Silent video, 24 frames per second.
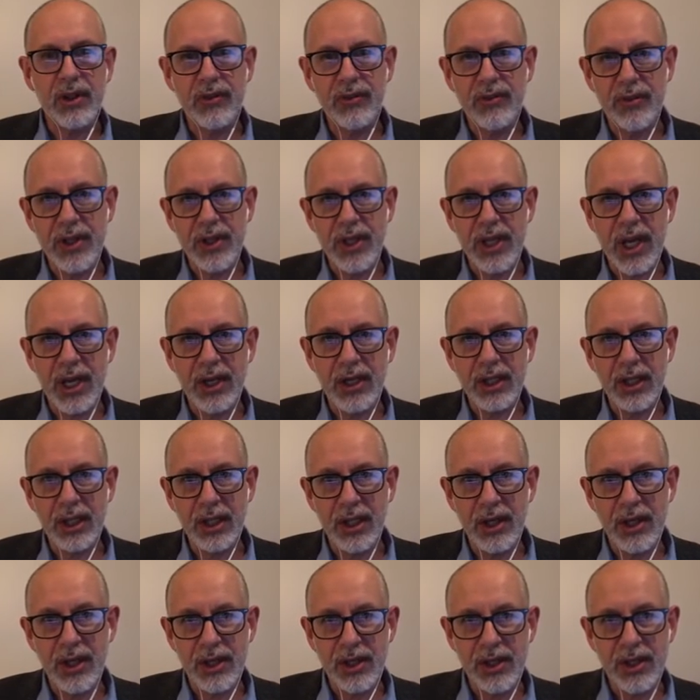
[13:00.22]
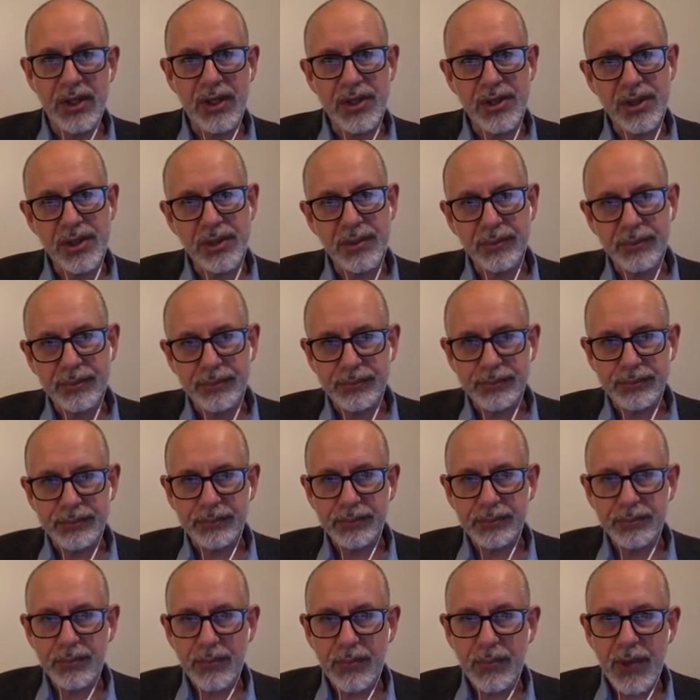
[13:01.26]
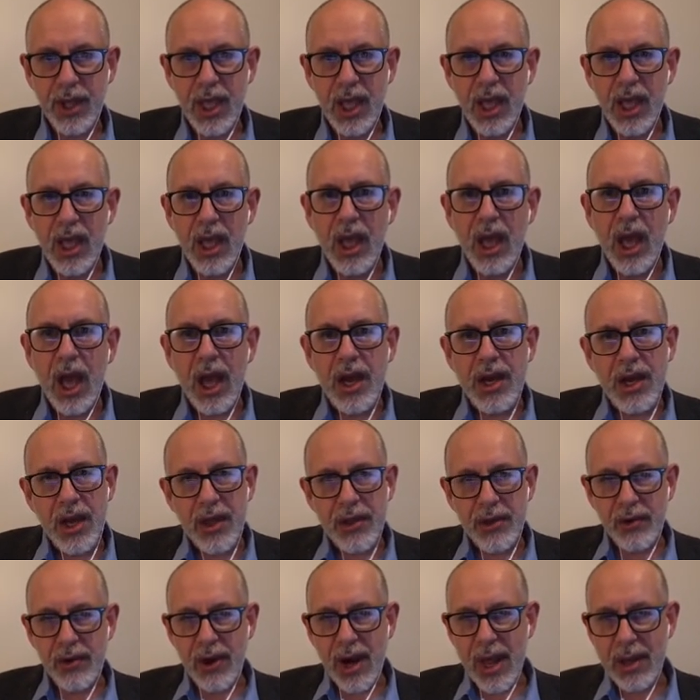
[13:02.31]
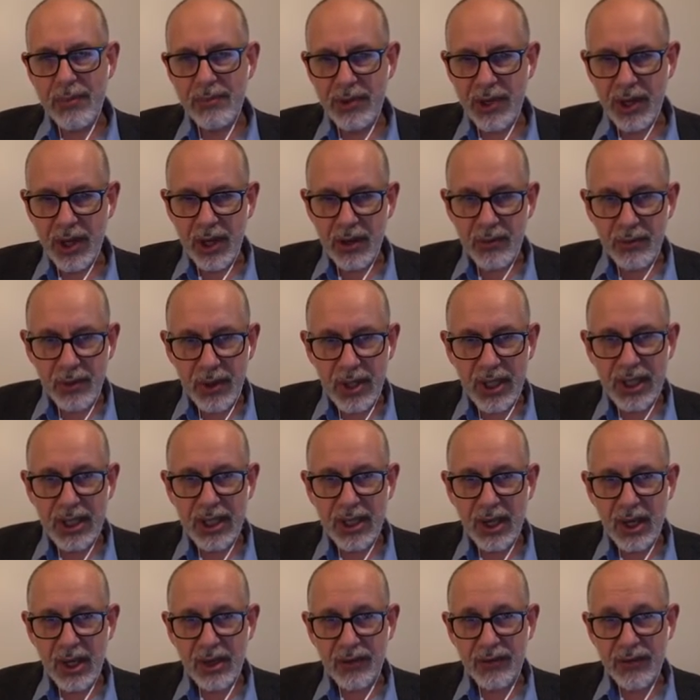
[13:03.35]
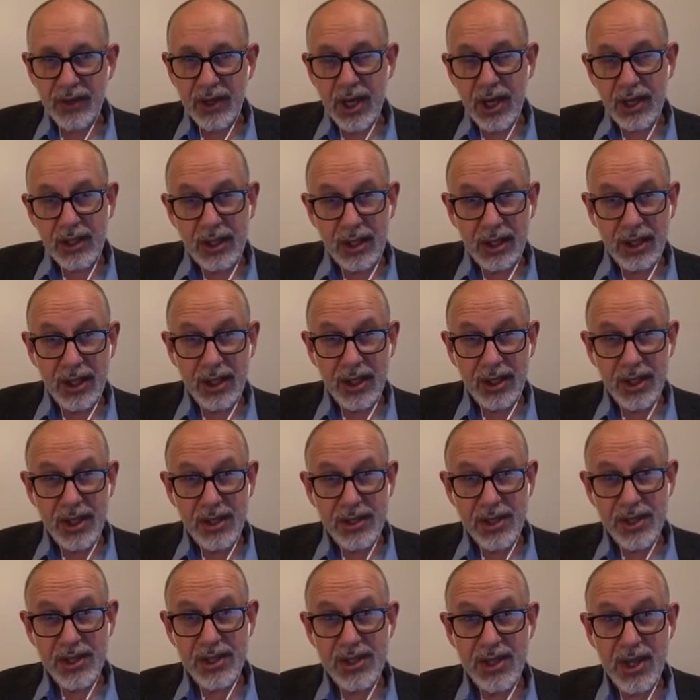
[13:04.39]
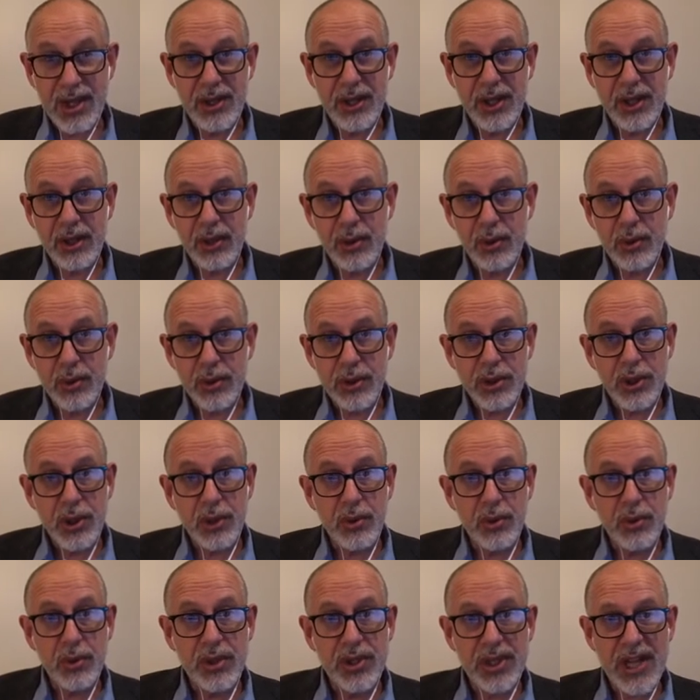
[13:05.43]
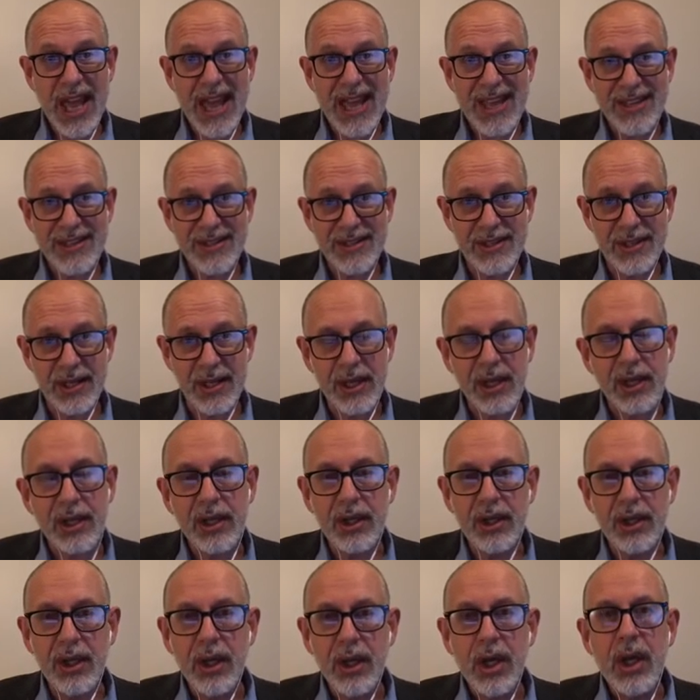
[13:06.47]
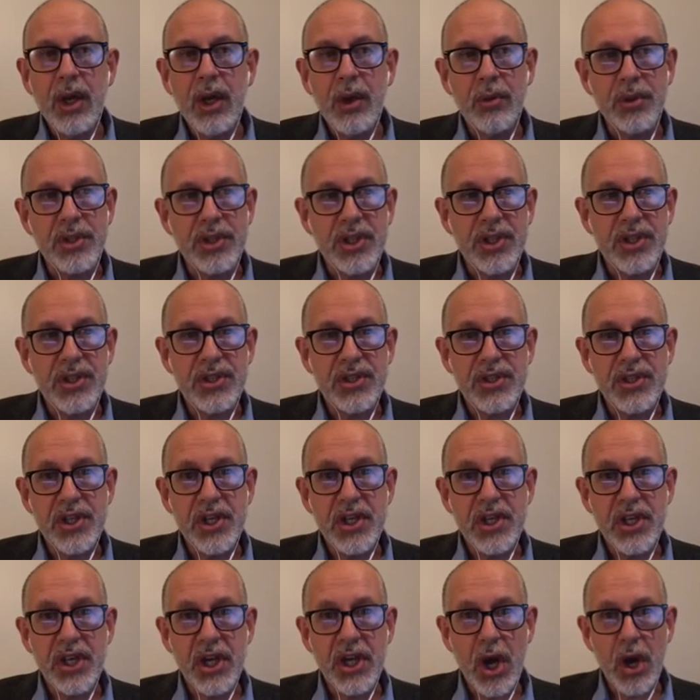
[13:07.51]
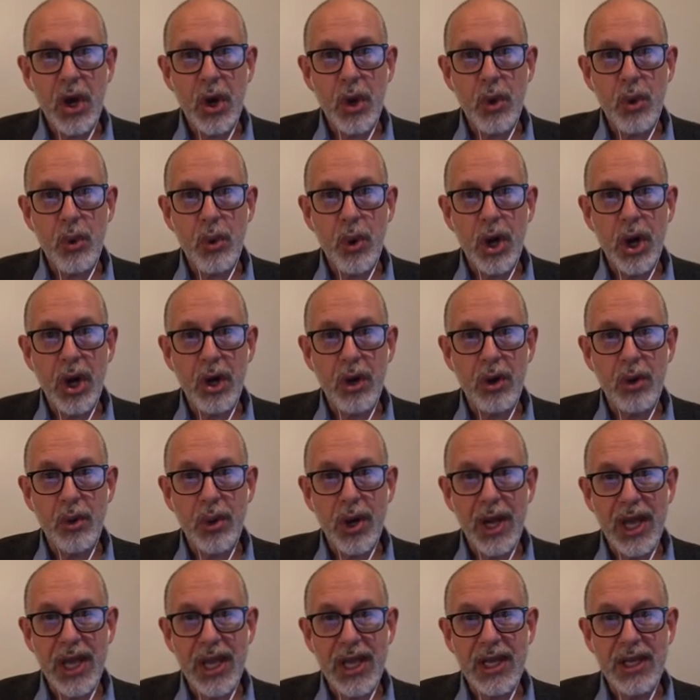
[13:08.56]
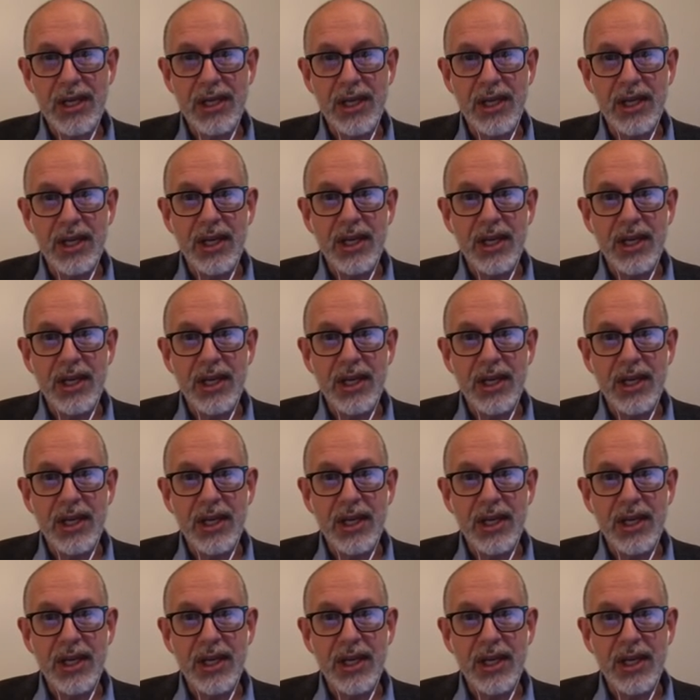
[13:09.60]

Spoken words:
for younger learners. Another app that I really like for younger learners is something called Toontastic, which is Toontastic,